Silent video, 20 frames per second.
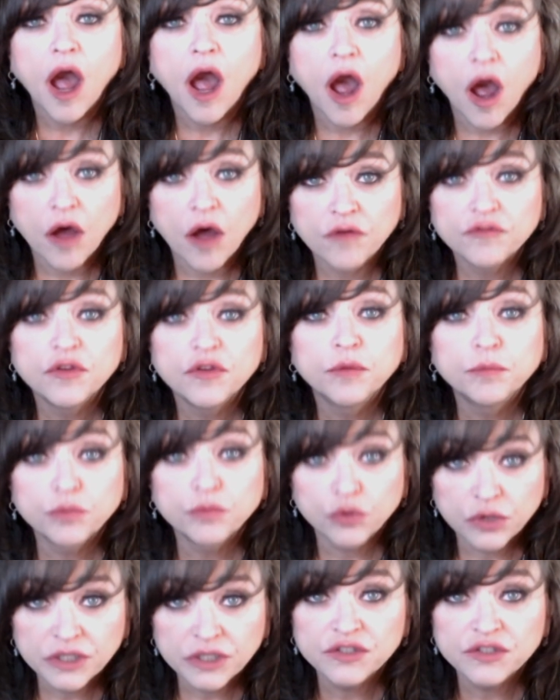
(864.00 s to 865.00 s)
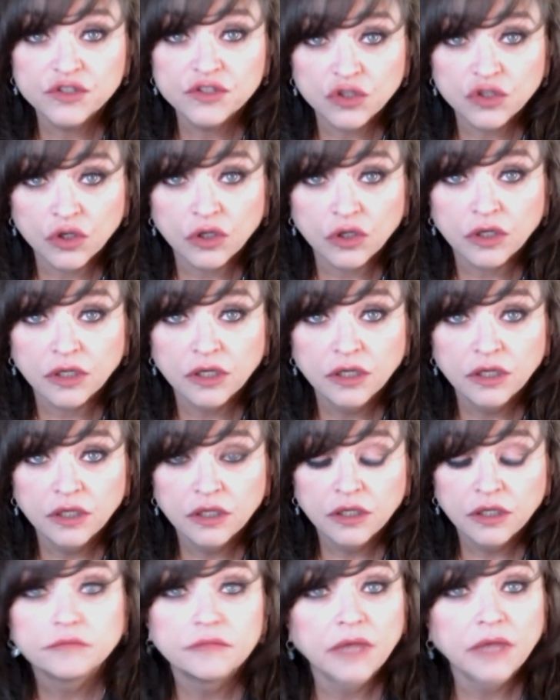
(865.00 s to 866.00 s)
of the priesthood
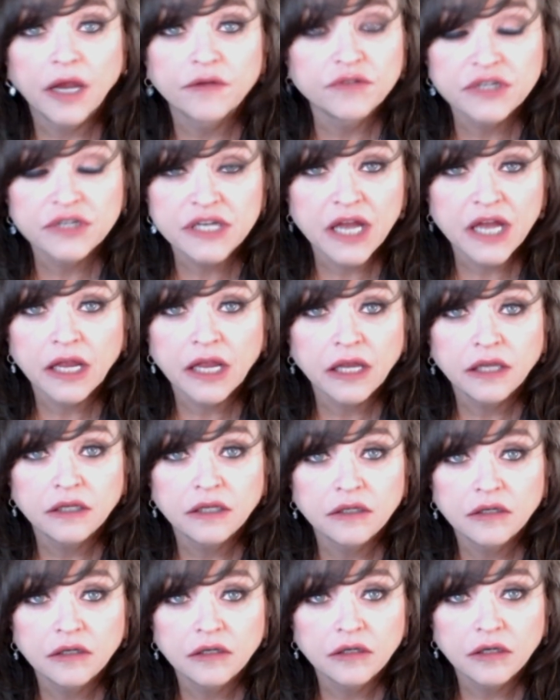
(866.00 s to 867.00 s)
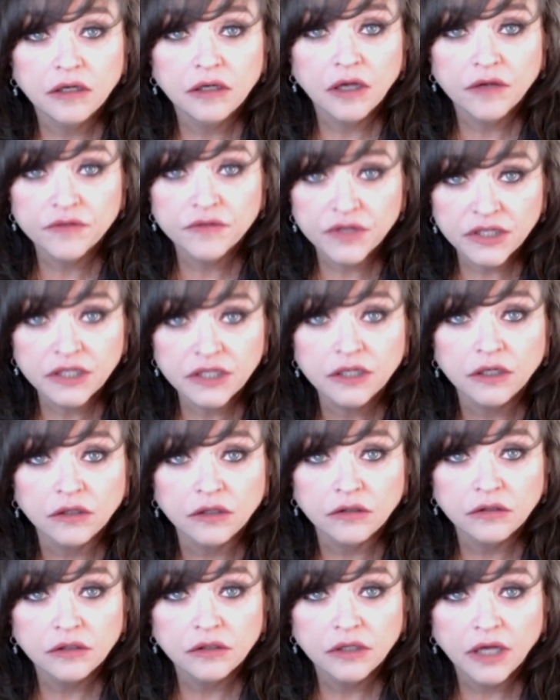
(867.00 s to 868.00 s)
every day of the
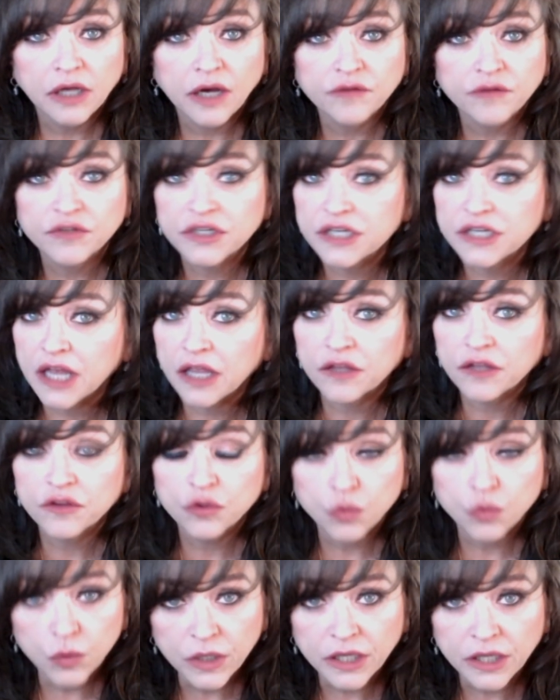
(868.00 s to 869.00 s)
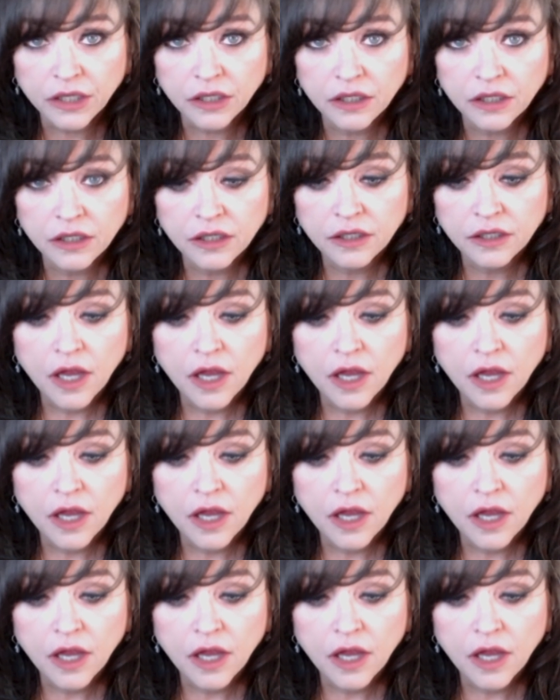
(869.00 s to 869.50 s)
year, every day of the week.